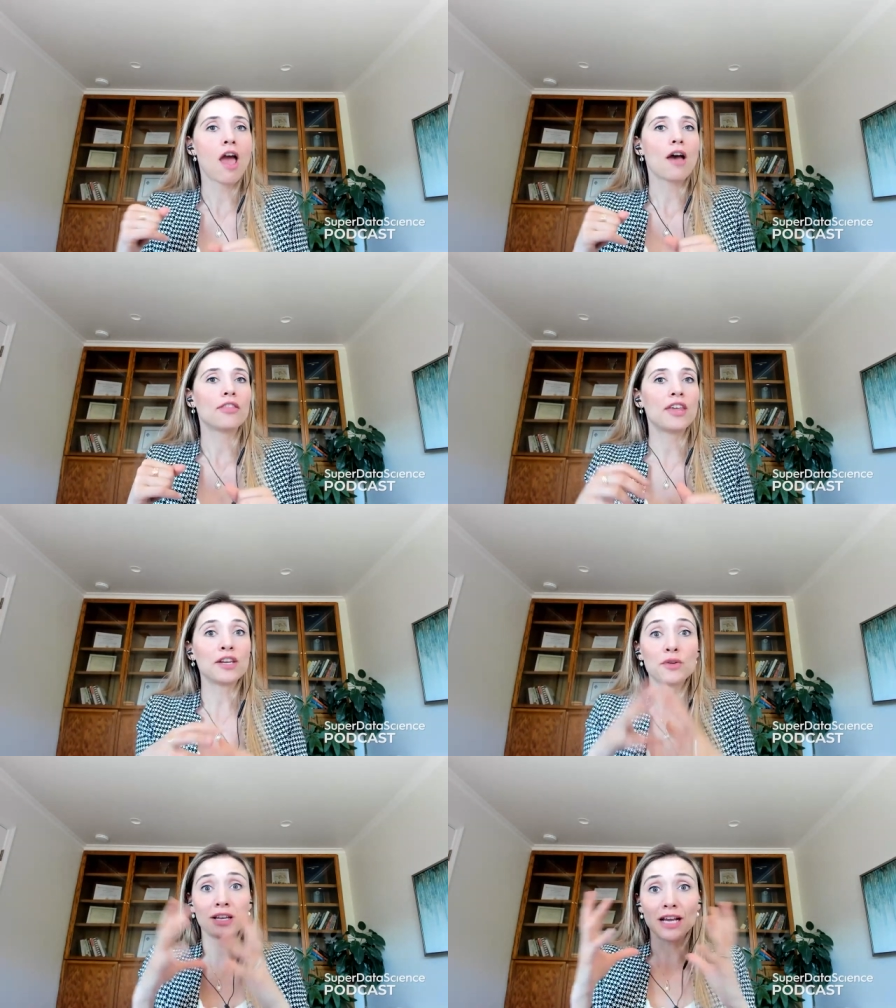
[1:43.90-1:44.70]

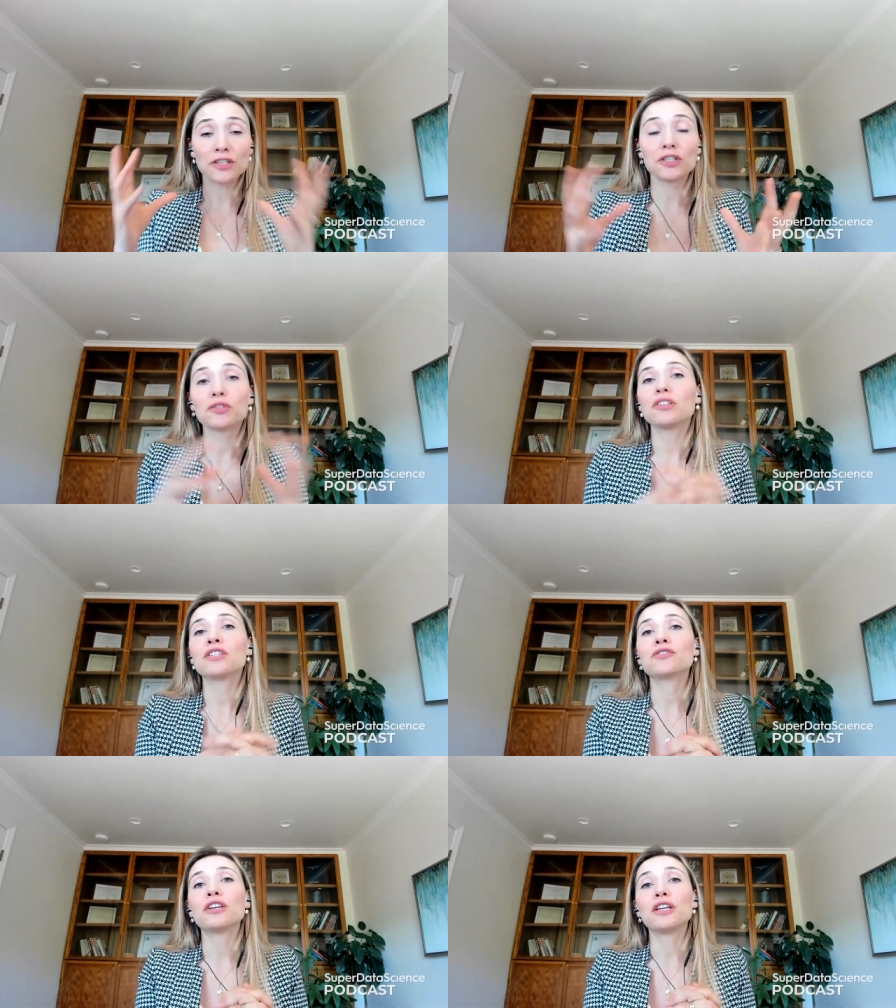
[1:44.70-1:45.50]
then you can actually do
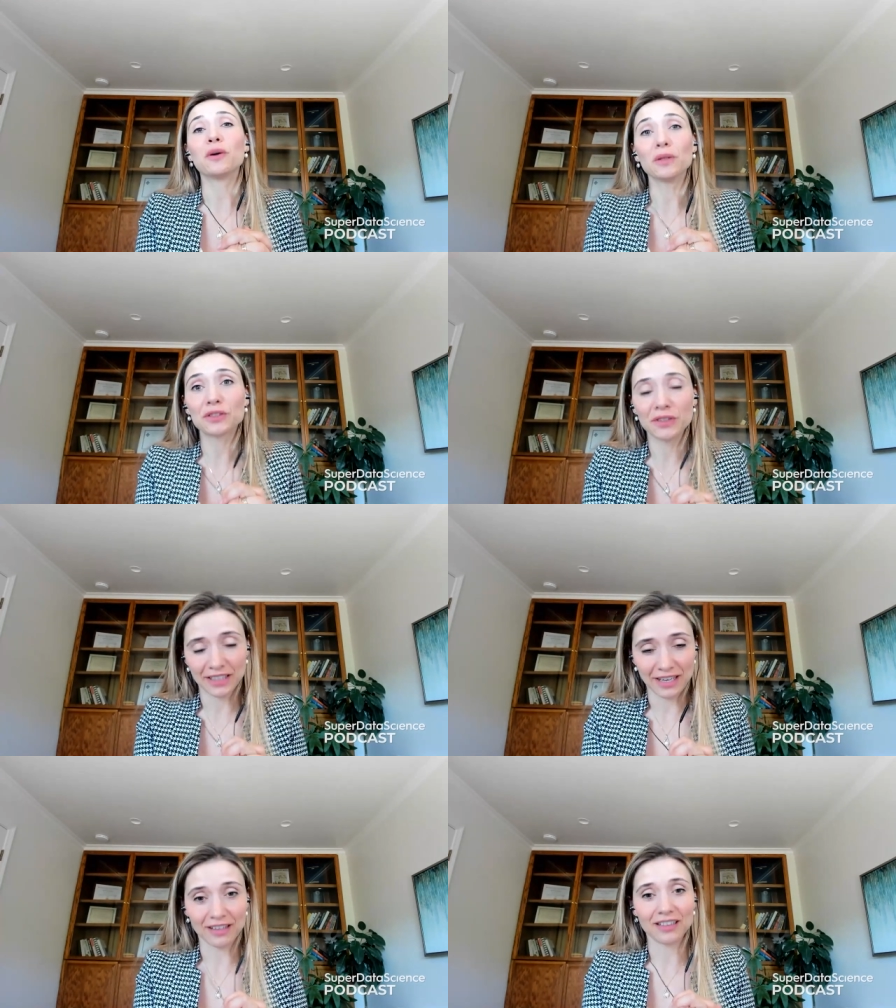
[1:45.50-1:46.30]
this training also in
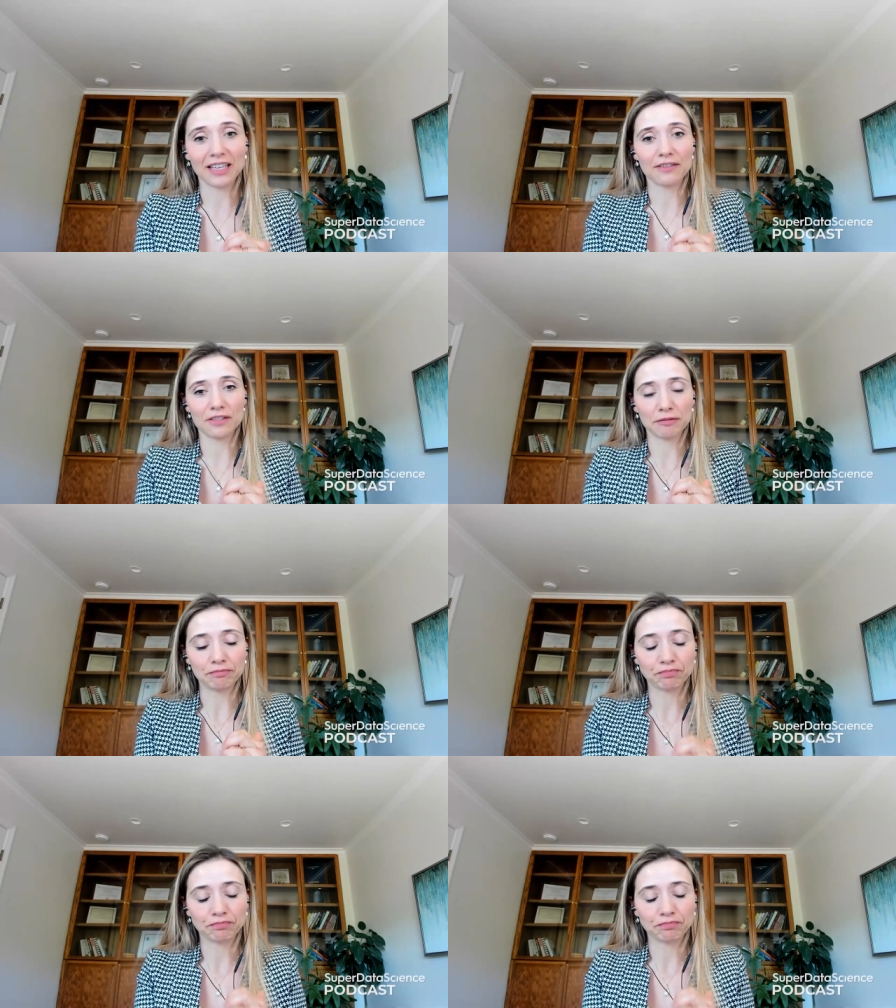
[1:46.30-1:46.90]
the enclaves.